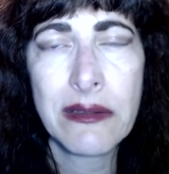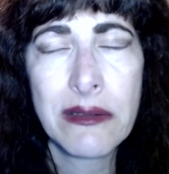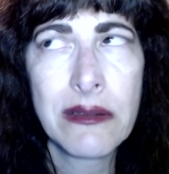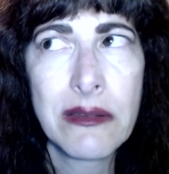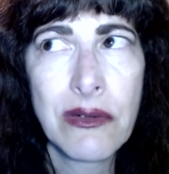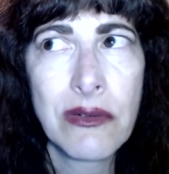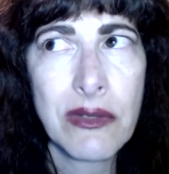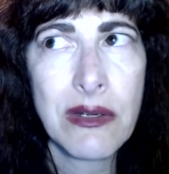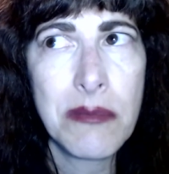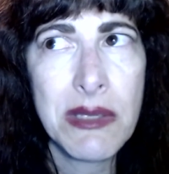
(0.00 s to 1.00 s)
there's
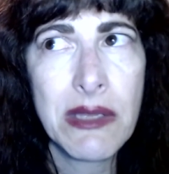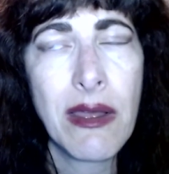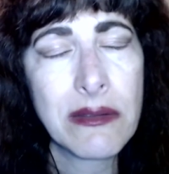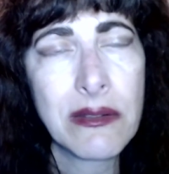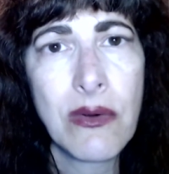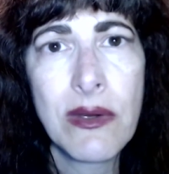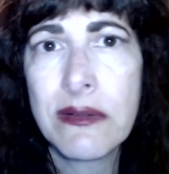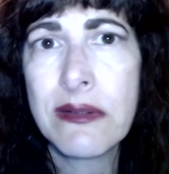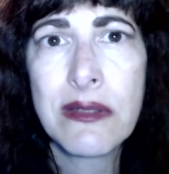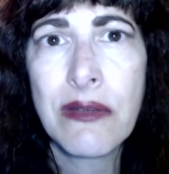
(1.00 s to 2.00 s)
going to be lots of
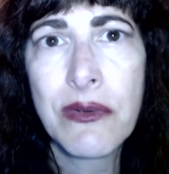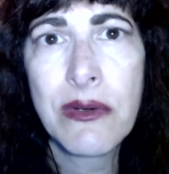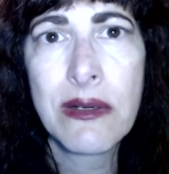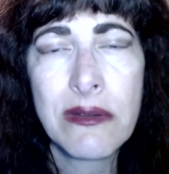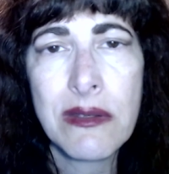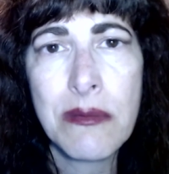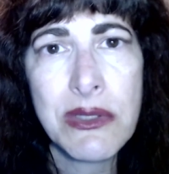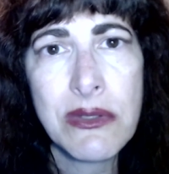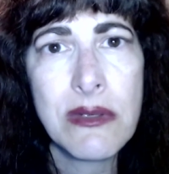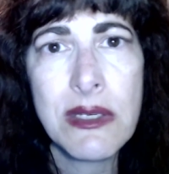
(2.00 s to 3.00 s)
crazy stuff you're going to
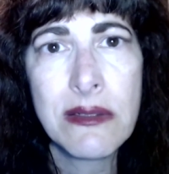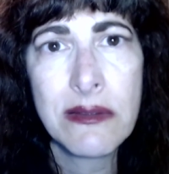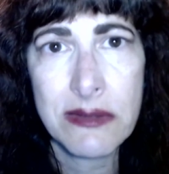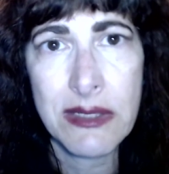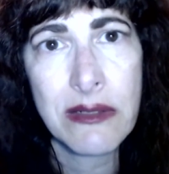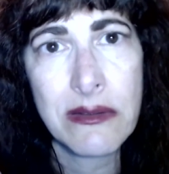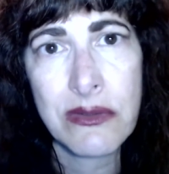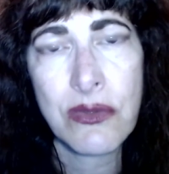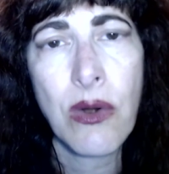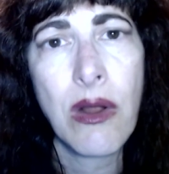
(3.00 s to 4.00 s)
but you need to stand
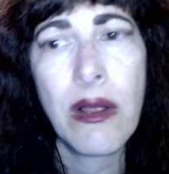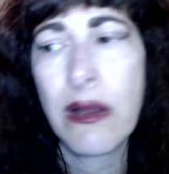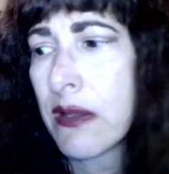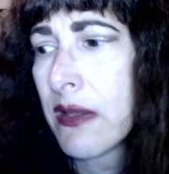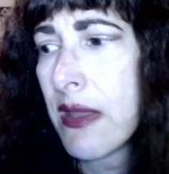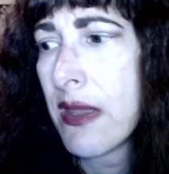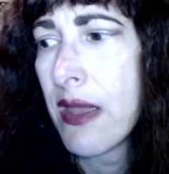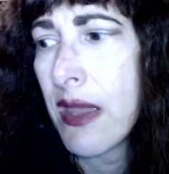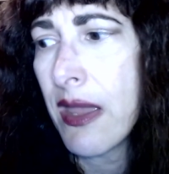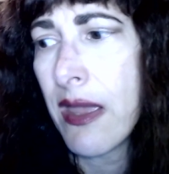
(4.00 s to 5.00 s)
strong.
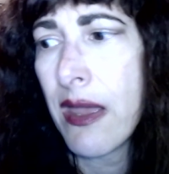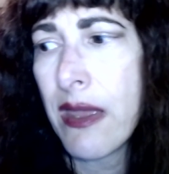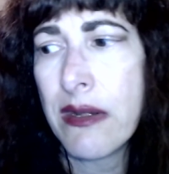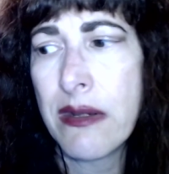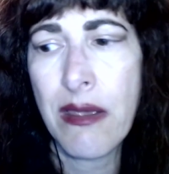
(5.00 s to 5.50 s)
And